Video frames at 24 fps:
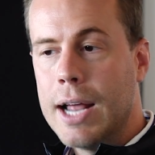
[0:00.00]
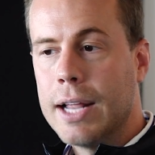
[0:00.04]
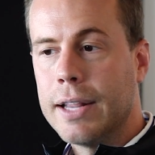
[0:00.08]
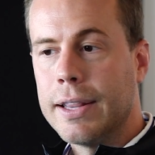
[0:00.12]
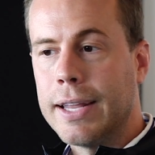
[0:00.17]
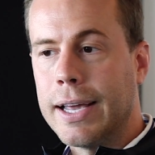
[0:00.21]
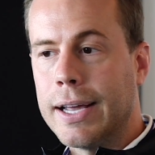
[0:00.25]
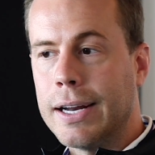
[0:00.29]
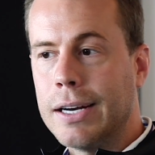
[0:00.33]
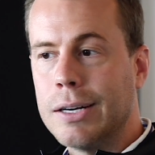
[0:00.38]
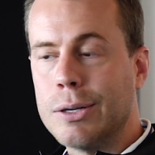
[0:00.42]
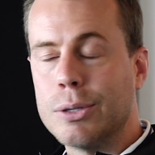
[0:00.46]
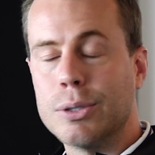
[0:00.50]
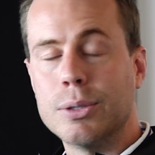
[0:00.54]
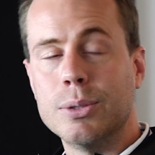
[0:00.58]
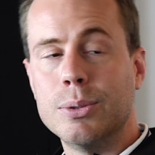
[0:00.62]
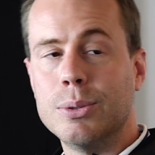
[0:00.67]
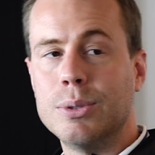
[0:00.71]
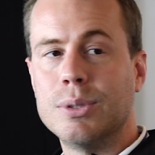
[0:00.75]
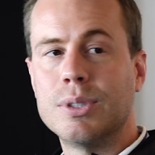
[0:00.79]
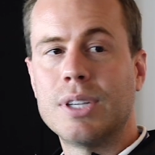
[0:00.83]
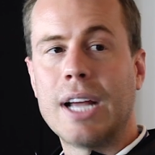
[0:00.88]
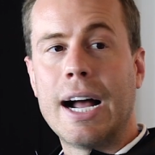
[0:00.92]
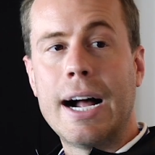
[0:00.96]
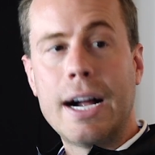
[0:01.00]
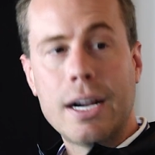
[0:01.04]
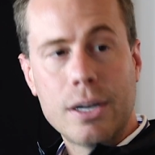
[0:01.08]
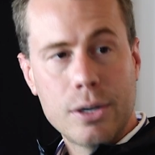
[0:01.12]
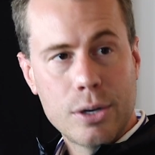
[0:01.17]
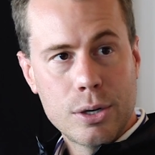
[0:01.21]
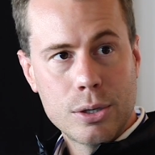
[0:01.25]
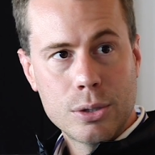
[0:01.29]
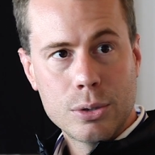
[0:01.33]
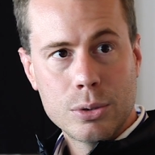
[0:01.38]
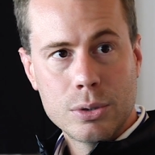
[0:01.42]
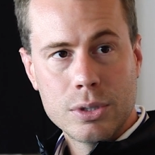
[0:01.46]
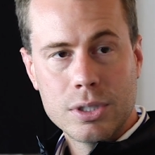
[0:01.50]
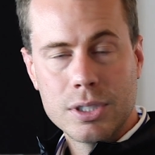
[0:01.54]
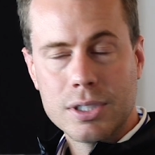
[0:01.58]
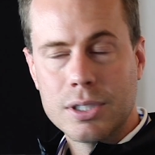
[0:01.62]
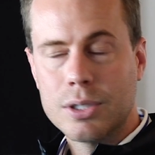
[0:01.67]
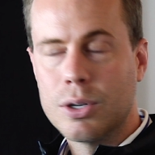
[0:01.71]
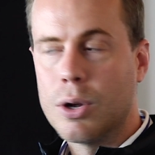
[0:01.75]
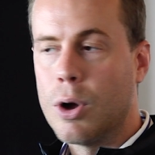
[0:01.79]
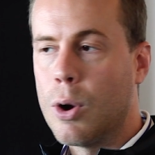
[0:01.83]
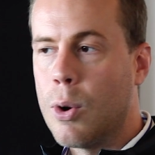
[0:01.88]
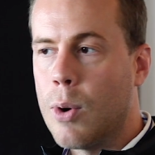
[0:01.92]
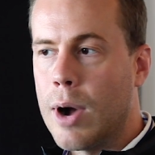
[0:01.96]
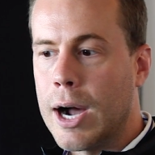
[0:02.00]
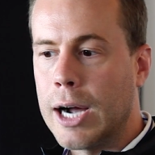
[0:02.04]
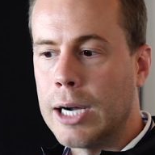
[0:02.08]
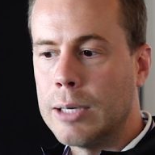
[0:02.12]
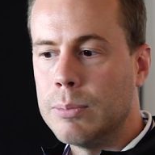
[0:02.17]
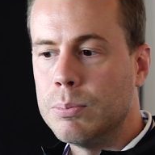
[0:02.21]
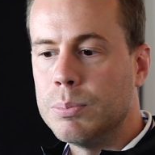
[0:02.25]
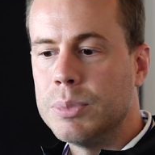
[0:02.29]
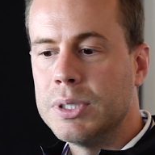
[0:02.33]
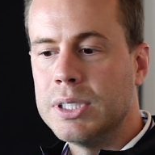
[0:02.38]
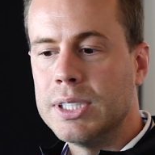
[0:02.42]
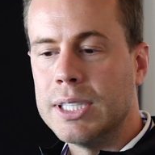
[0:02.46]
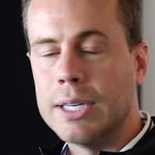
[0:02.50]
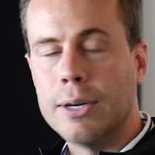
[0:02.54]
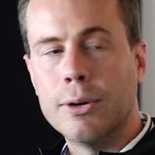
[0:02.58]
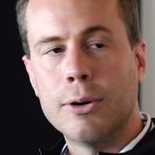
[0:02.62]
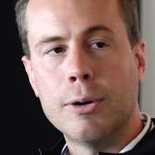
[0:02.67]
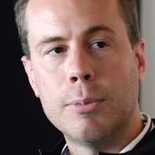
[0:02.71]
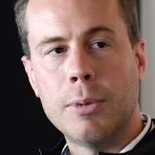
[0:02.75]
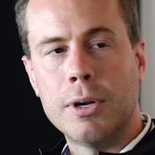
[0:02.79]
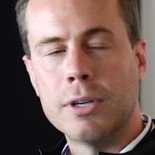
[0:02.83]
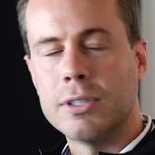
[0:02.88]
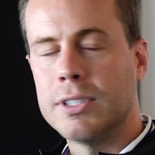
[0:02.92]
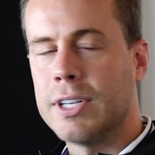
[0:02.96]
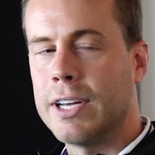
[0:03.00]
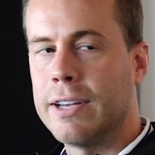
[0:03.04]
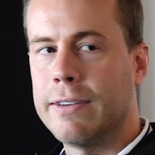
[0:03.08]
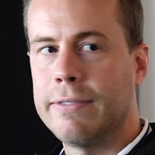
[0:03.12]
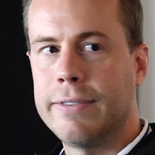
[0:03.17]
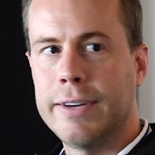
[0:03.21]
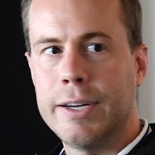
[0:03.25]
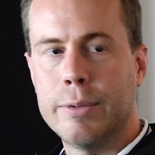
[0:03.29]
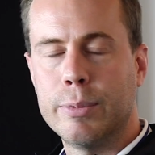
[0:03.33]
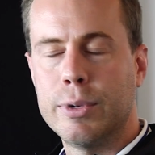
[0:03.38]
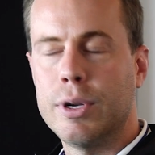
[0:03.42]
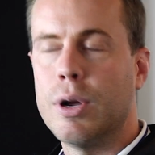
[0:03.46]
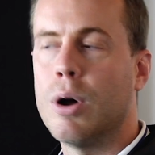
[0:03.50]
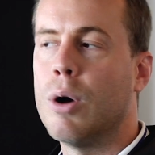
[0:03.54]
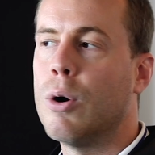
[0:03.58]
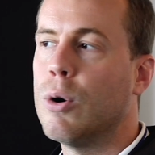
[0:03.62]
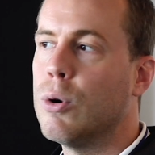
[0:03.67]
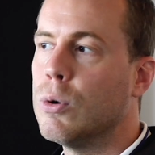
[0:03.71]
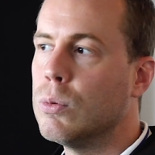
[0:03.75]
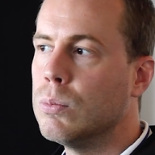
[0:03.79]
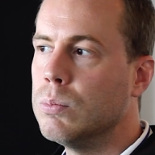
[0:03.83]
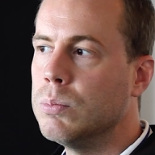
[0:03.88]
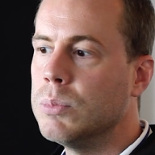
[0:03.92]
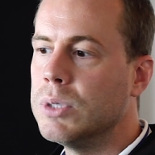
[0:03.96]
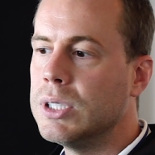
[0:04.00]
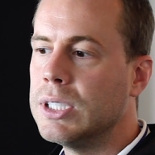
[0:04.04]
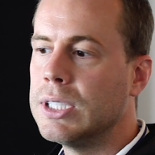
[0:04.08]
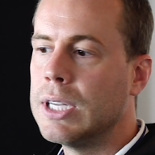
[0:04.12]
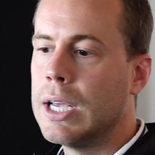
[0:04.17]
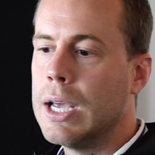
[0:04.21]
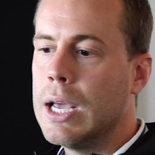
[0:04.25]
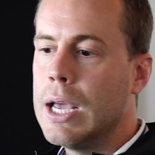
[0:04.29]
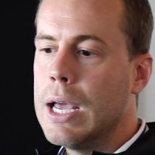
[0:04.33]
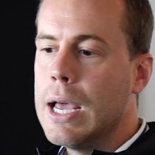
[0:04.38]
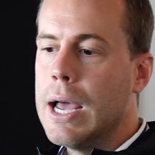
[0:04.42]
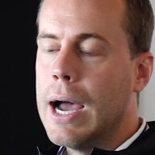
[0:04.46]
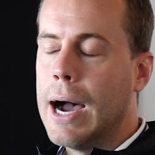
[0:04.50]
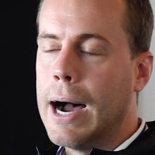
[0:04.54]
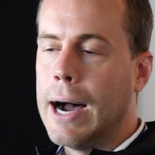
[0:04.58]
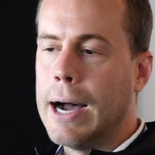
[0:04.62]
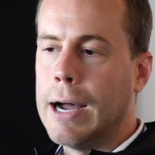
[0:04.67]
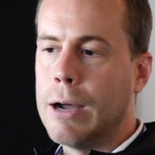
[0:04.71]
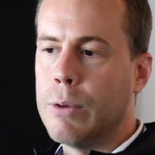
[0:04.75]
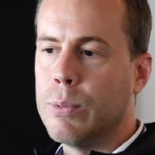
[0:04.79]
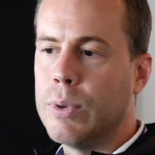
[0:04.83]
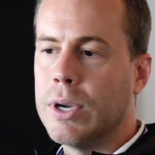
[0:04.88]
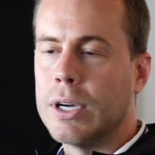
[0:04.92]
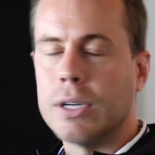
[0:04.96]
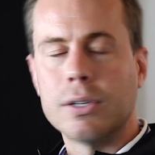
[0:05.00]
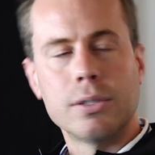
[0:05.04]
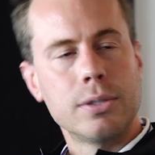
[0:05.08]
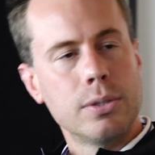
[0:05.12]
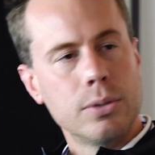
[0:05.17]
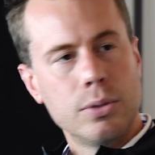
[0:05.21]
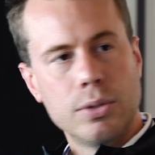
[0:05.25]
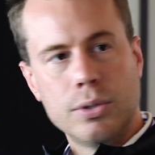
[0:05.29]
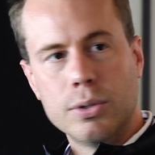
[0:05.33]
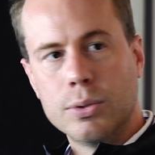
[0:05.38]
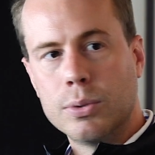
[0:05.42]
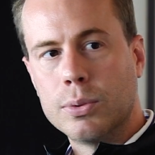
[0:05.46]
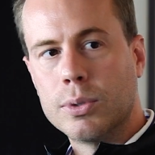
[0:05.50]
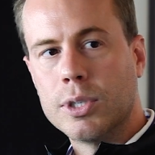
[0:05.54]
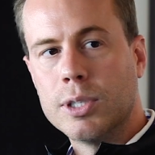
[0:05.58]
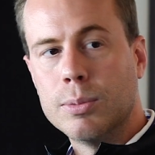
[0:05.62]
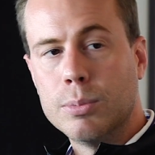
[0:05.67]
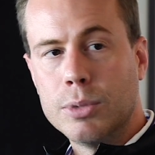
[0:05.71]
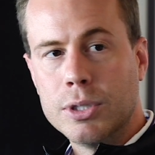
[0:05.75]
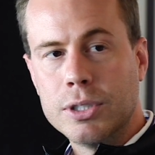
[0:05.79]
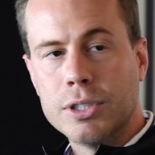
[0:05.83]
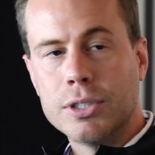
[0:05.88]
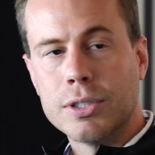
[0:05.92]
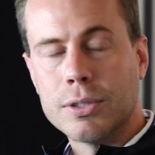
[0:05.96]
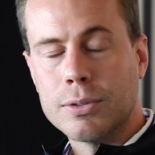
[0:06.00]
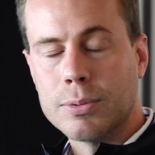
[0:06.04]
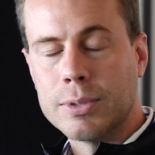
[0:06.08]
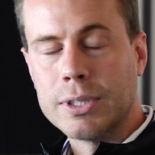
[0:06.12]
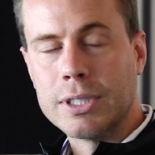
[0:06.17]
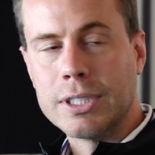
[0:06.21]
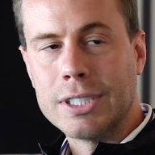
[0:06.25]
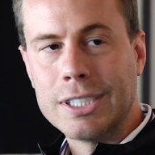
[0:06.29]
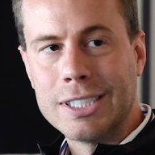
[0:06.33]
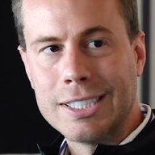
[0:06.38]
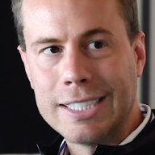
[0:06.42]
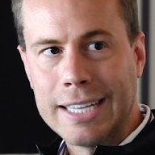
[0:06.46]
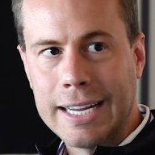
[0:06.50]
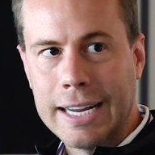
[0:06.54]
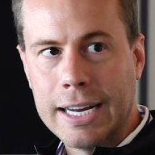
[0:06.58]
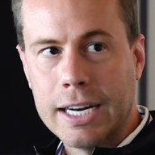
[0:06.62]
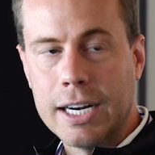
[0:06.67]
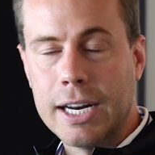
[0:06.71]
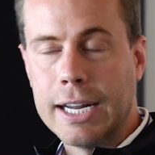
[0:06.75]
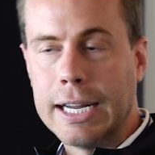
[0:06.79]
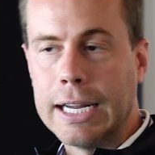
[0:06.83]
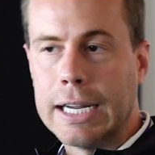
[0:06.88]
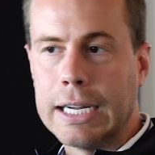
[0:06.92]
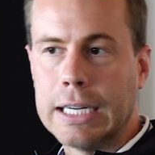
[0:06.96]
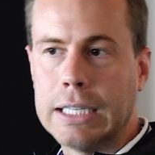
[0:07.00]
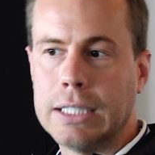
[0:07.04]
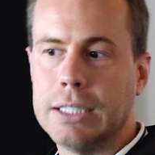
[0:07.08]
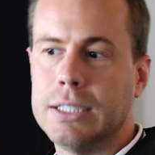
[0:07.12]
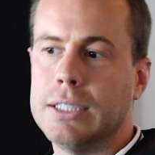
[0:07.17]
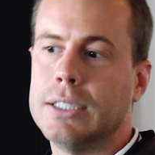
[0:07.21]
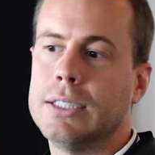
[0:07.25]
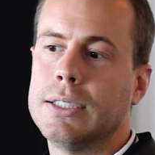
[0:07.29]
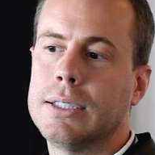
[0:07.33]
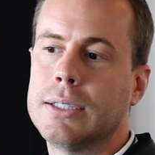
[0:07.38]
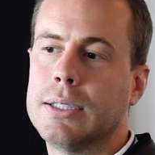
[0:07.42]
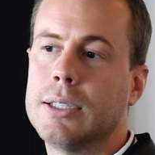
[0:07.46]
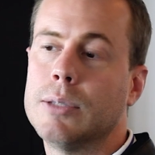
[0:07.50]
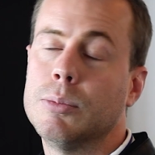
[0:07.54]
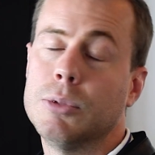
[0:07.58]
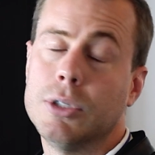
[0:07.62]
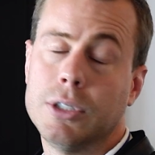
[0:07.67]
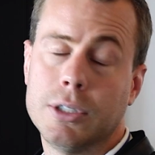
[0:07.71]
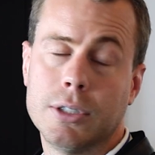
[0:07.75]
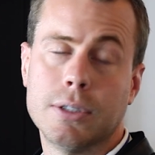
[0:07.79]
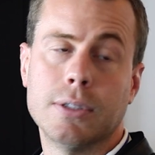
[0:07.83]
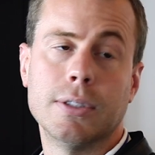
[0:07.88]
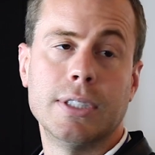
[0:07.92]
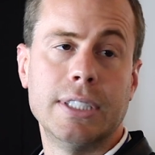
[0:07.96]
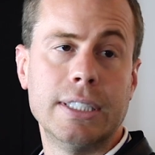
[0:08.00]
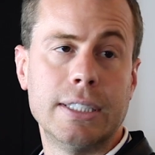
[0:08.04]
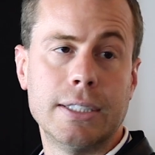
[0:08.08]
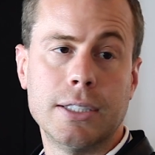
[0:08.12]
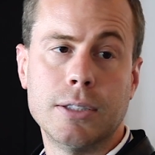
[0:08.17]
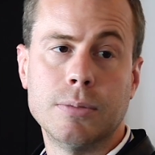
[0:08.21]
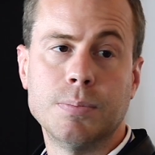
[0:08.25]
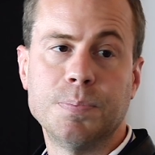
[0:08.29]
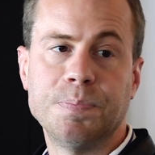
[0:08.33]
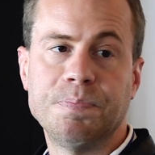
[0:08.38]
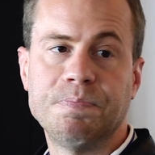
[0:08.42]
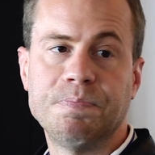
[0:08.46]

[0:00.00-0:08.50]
That includes condos, co-ops, single and multifamily homes. We also do commercial real estate and commercial leasing.